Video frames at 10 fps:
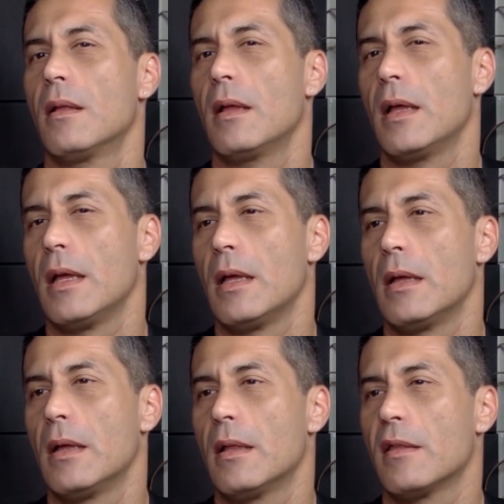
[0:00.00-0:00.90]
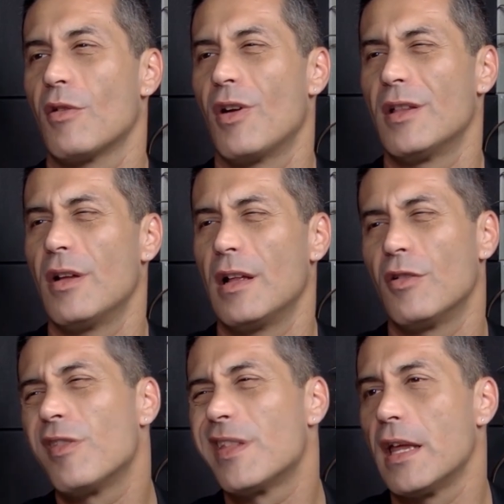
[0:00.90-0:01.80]
So I
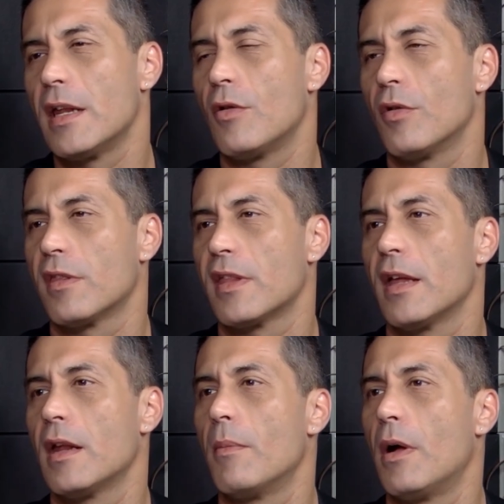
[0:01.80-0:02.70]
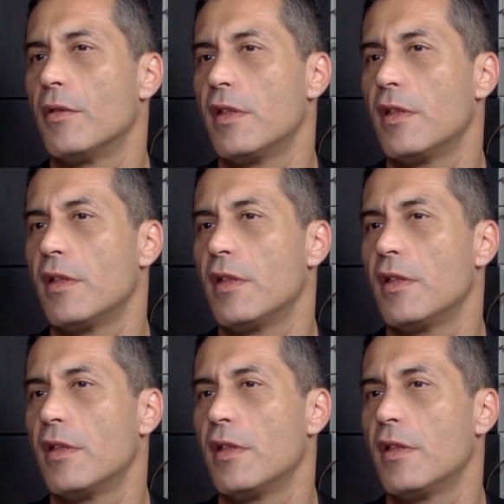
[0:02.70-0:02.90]
don't see any concern about